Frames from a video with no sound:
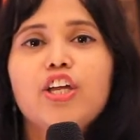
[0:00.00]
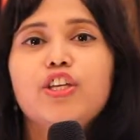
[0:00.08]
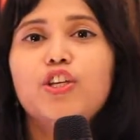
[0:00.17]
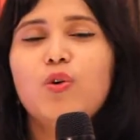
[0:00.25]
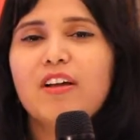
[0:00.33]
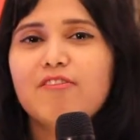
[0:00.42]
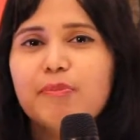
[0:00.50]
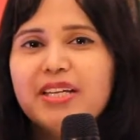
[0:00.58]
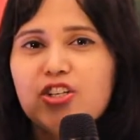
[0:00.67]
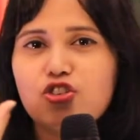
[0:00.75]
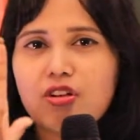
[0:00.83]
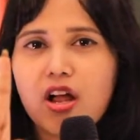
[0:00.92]
You have
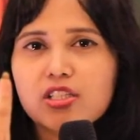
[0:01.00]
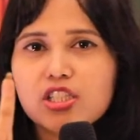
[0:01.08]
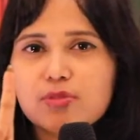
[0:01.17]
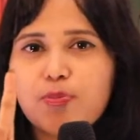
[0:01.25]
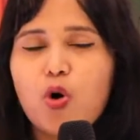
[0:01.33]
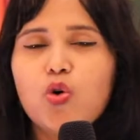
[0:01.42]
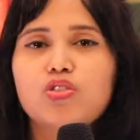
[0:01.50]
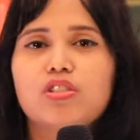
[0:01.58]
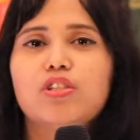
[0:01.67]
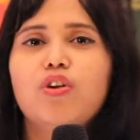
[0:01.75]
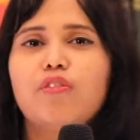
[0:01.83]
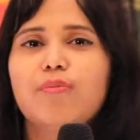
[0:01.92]
been
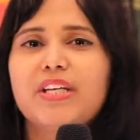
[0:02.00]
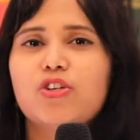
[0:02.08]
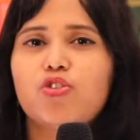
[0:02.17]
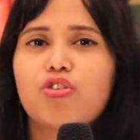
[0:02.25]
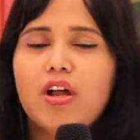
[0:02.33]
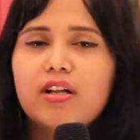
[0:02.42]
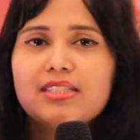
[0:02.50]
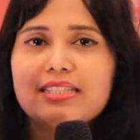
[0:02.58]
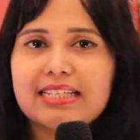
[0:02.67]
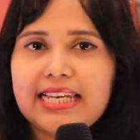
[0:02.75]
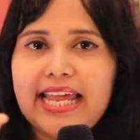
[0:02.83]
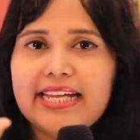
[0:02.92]
transposed, you have been
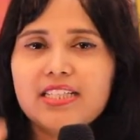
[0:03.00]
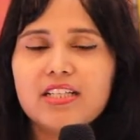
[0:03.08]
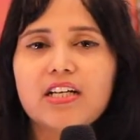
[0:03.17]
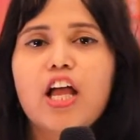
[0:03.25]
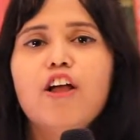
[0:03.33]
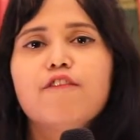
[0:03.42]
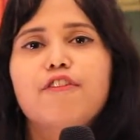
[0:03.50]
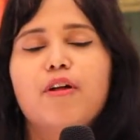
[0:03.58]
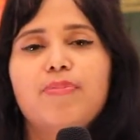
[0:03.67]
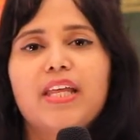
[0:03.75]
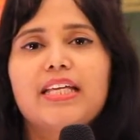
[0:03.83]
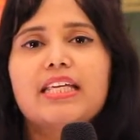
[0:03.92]
translated
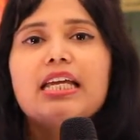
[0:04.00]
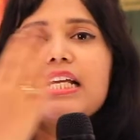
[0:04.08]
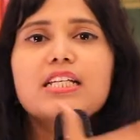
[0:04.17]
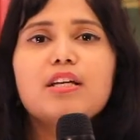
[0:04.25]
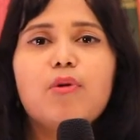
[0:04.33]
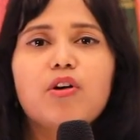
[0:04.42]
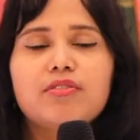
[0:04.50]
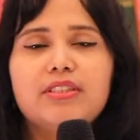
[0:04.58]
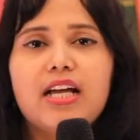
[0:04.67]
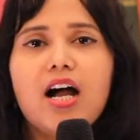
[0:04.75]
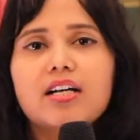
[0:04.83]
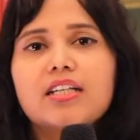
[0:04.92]
from the kingdom of
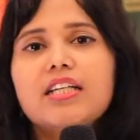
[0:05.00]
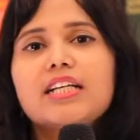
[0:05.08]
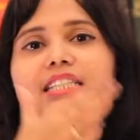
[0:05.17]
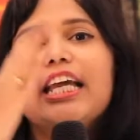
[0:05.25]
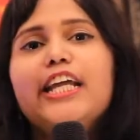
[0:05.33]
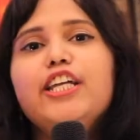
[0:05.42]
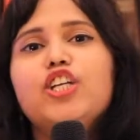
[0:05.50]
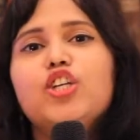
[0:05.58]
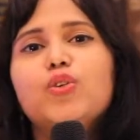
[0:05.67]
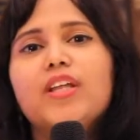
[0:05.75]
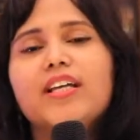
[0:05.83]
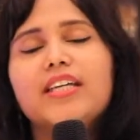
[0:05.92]
darkness
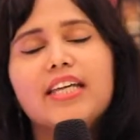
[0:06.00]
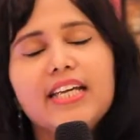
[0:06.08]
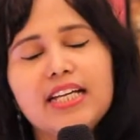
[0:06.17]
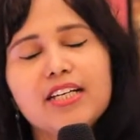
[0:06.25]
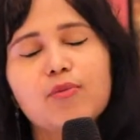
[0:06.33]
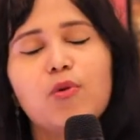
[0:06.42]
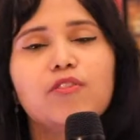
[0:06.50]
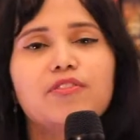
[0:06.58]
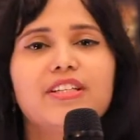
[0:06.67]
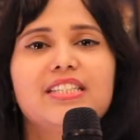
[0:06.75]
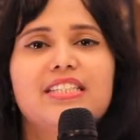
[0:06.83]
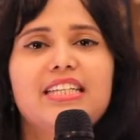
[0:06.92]
into the kingdom of
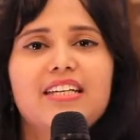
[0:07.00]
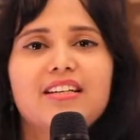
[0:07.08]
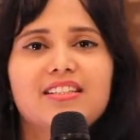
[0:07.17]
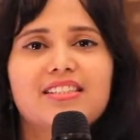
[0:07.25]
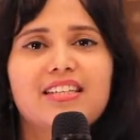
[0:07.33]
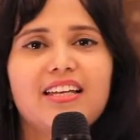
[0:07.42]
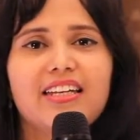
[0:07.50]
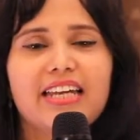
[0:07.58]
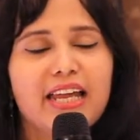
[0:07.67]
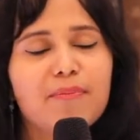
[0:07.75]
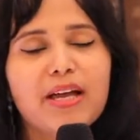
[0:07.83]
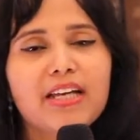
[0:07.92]
his dear son.
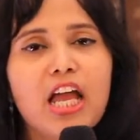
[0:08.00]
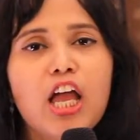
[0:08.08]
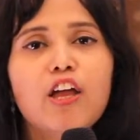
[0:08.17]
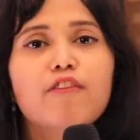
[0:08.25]
Amen.